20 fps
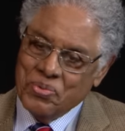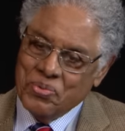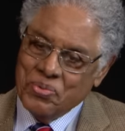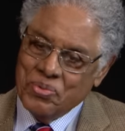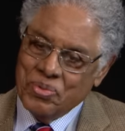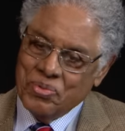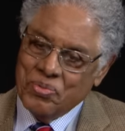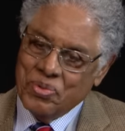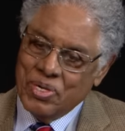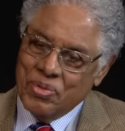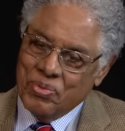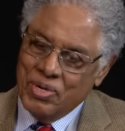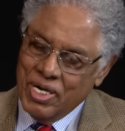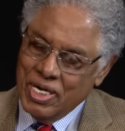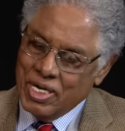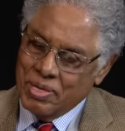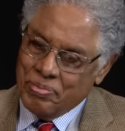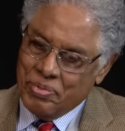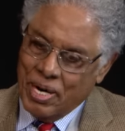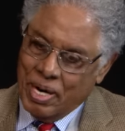
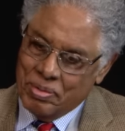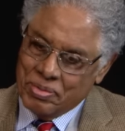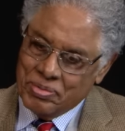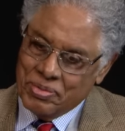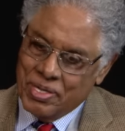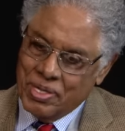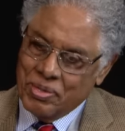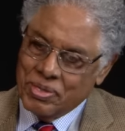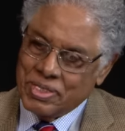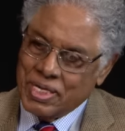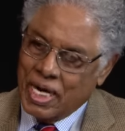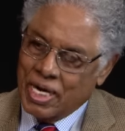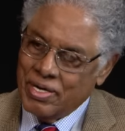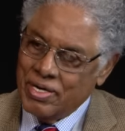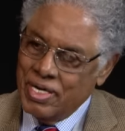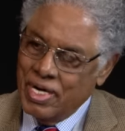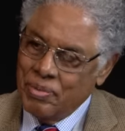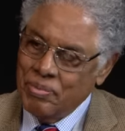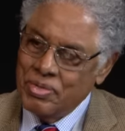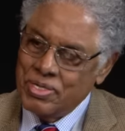one of the problems with those
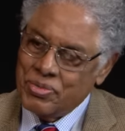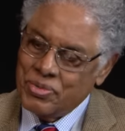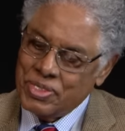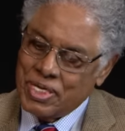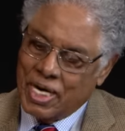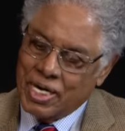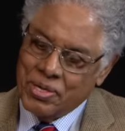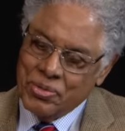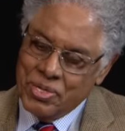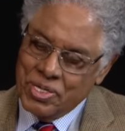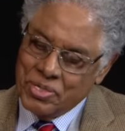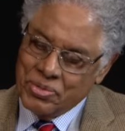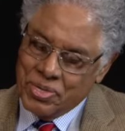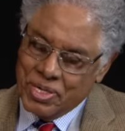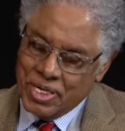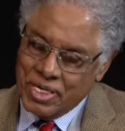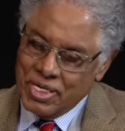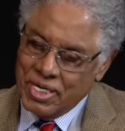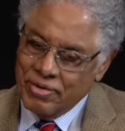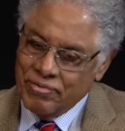kind of numbers, which I go
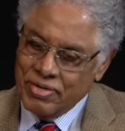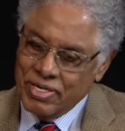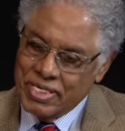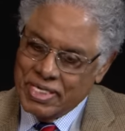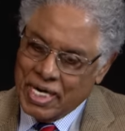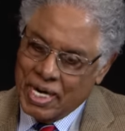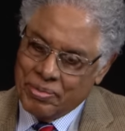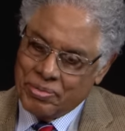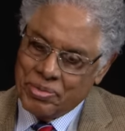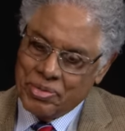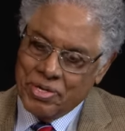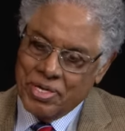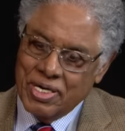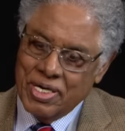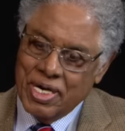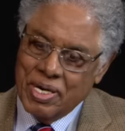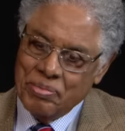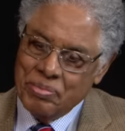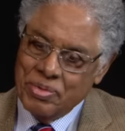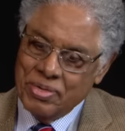into in a different chapter
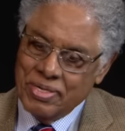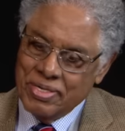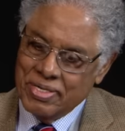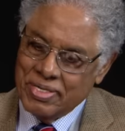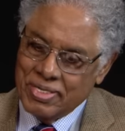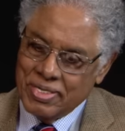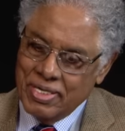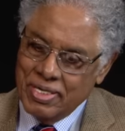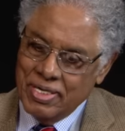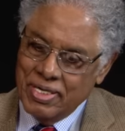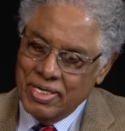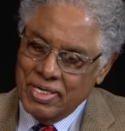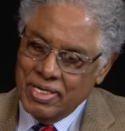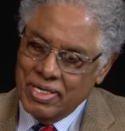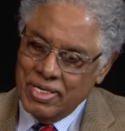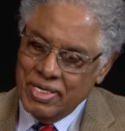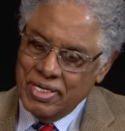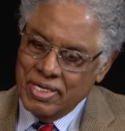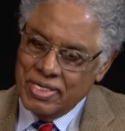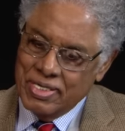on numbers,
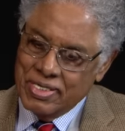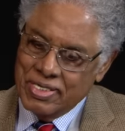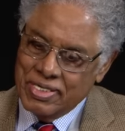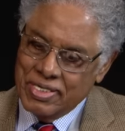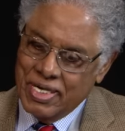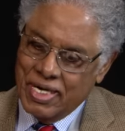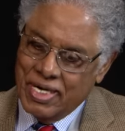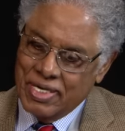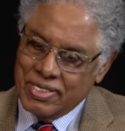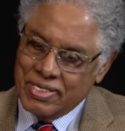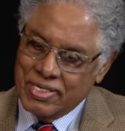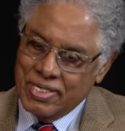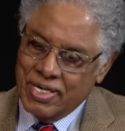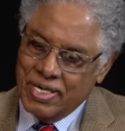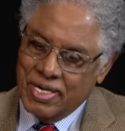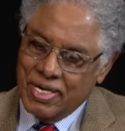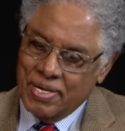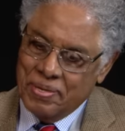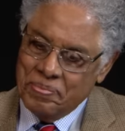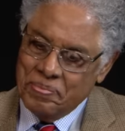is that
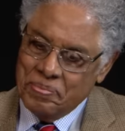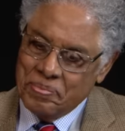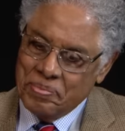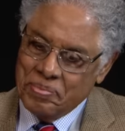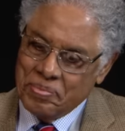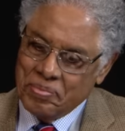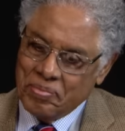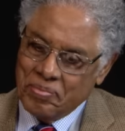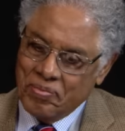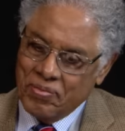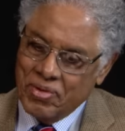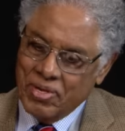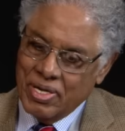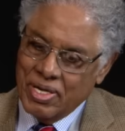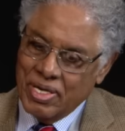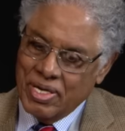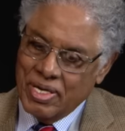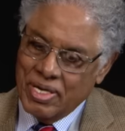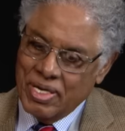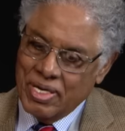uh,
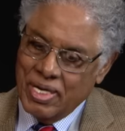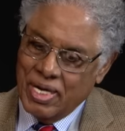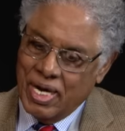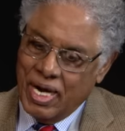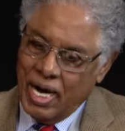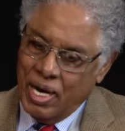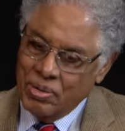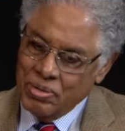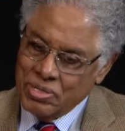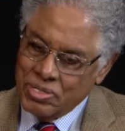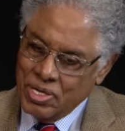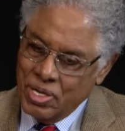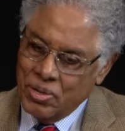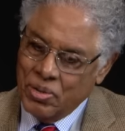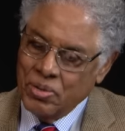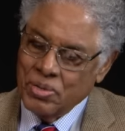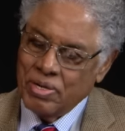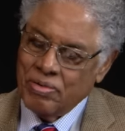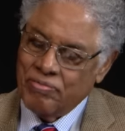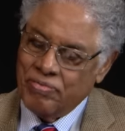
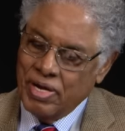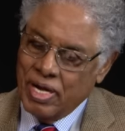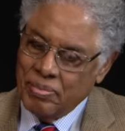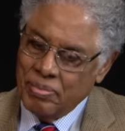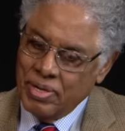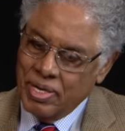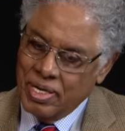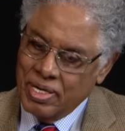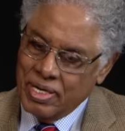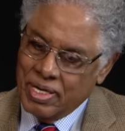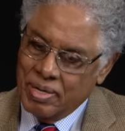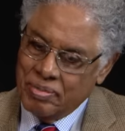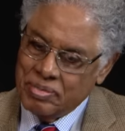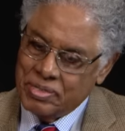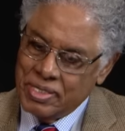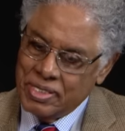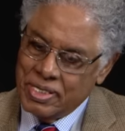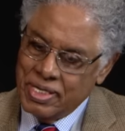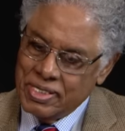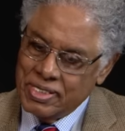household and family
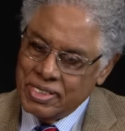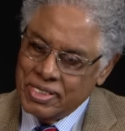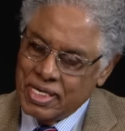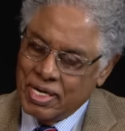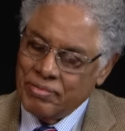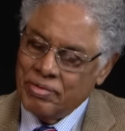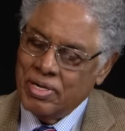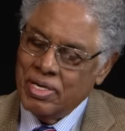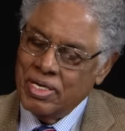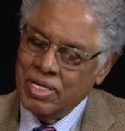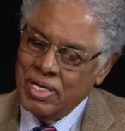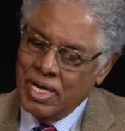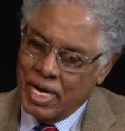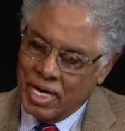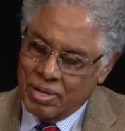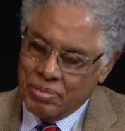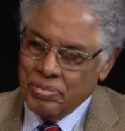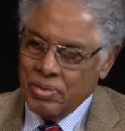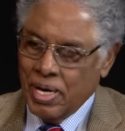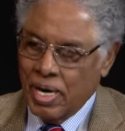income statistics have a
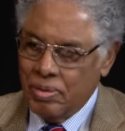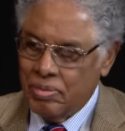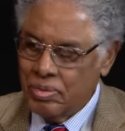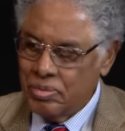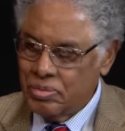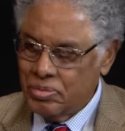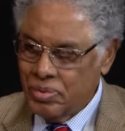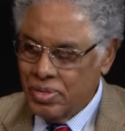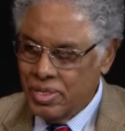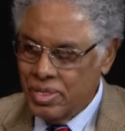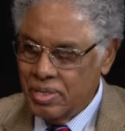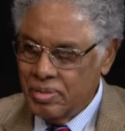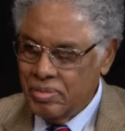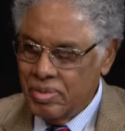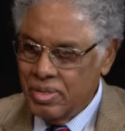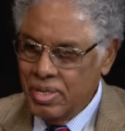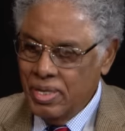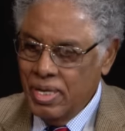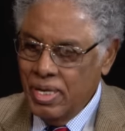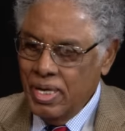lot of problems with
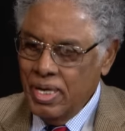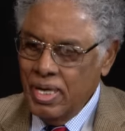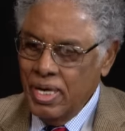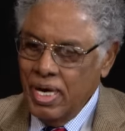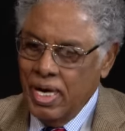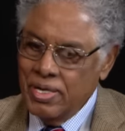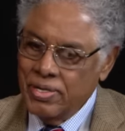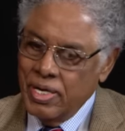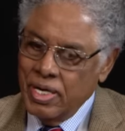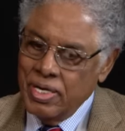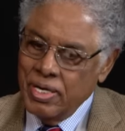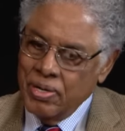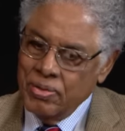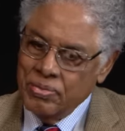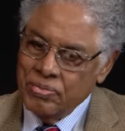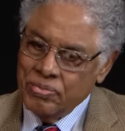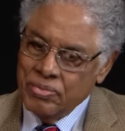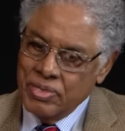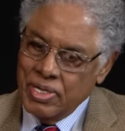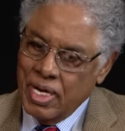them, and they
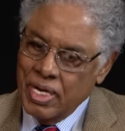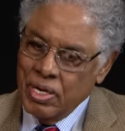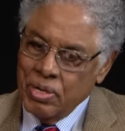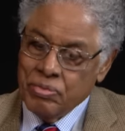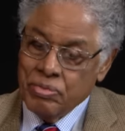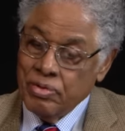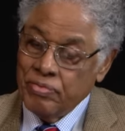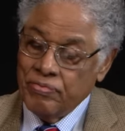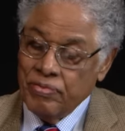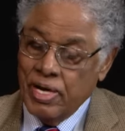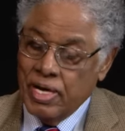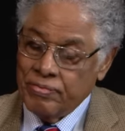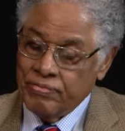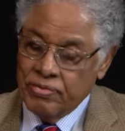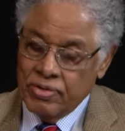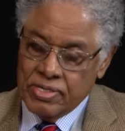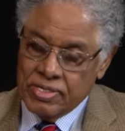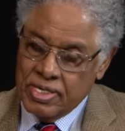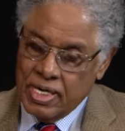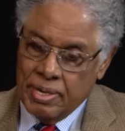don't they don't
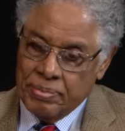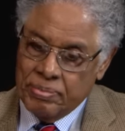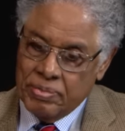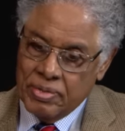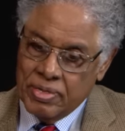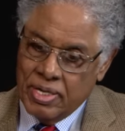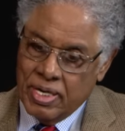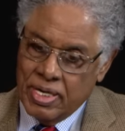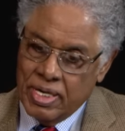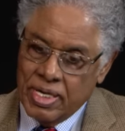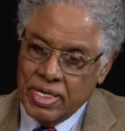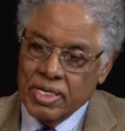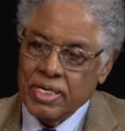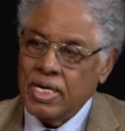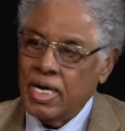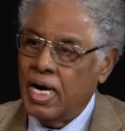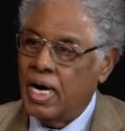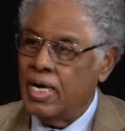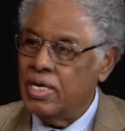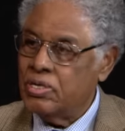reflect, for example, uh,
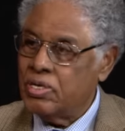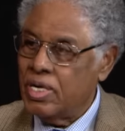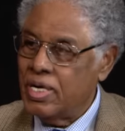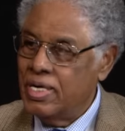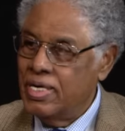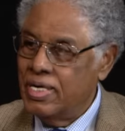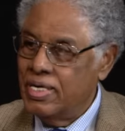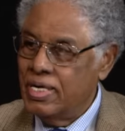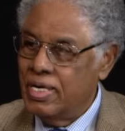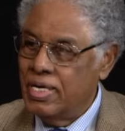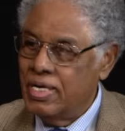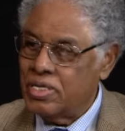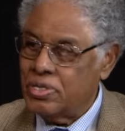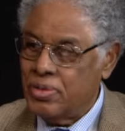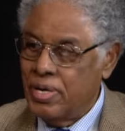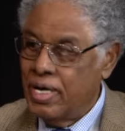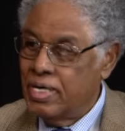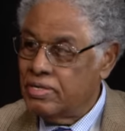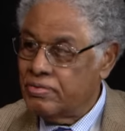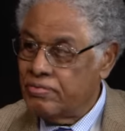in kind uh,
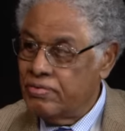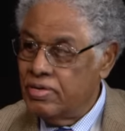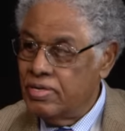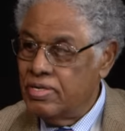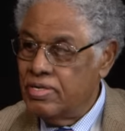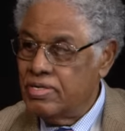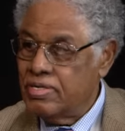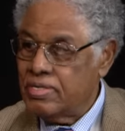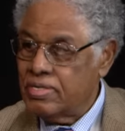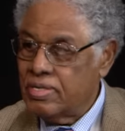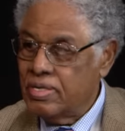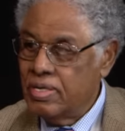transfers.